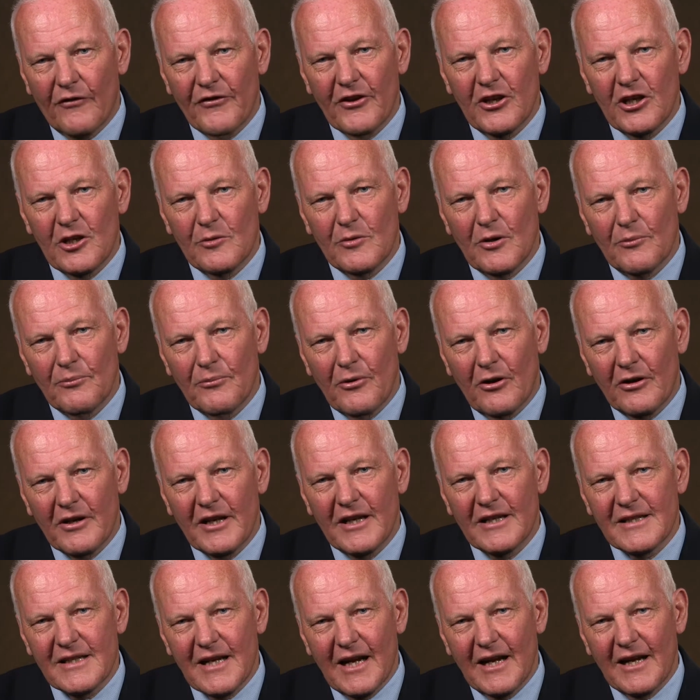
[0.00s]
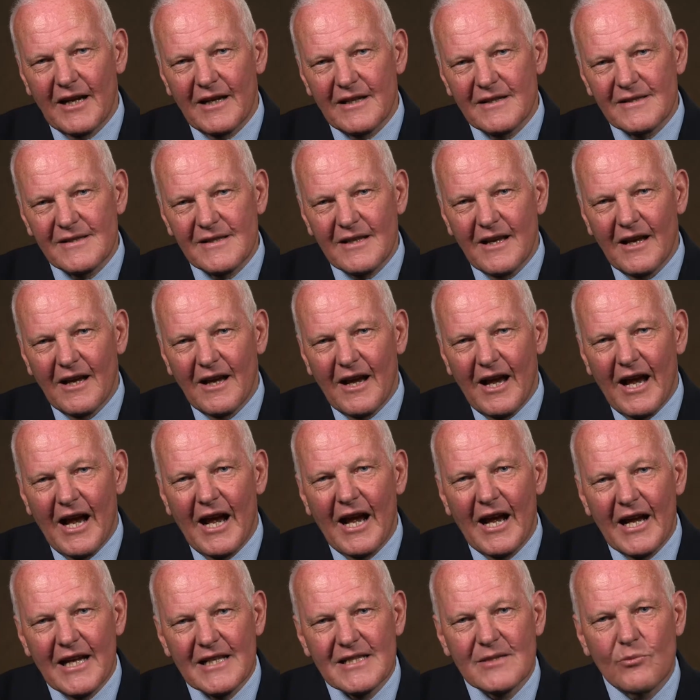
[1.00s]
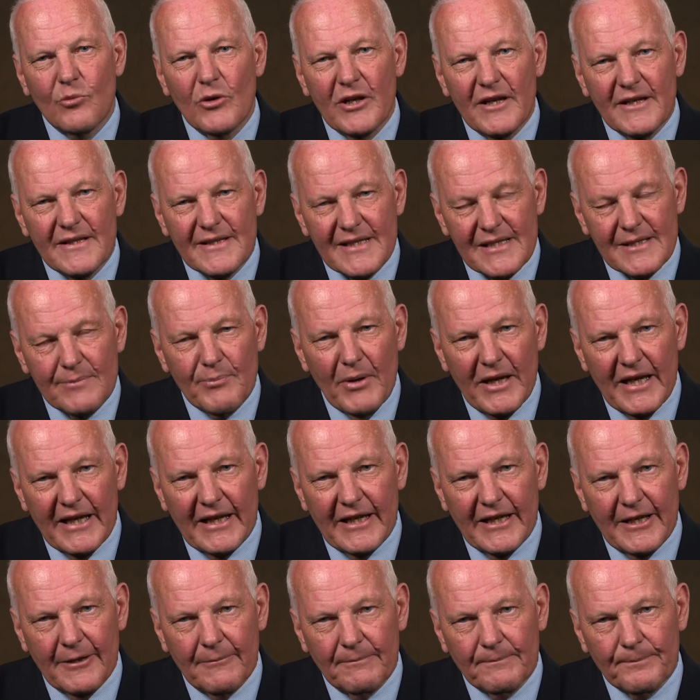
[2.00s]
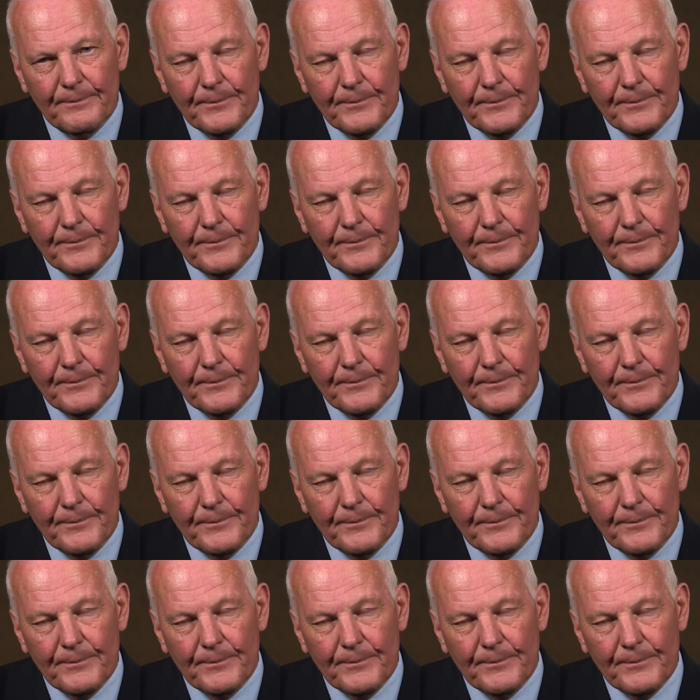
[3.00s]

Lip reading: the human body does as we speak.